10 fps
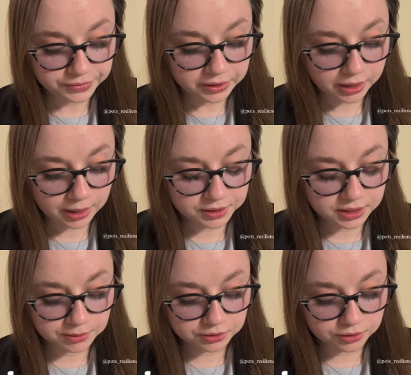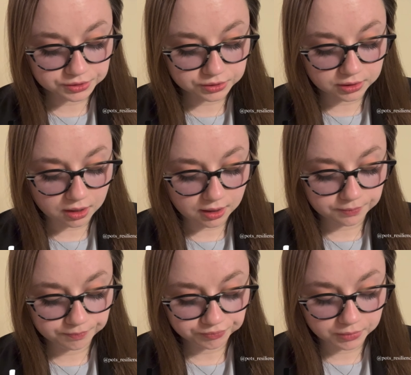I became closer to God.
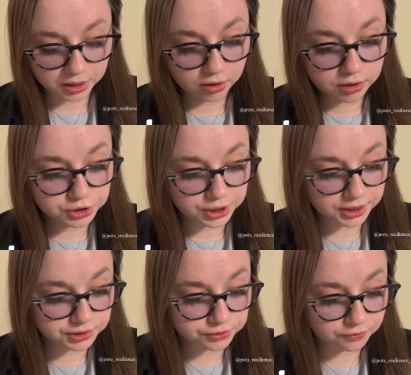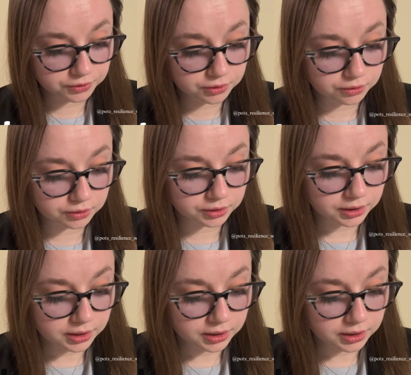My heart changed for the Lord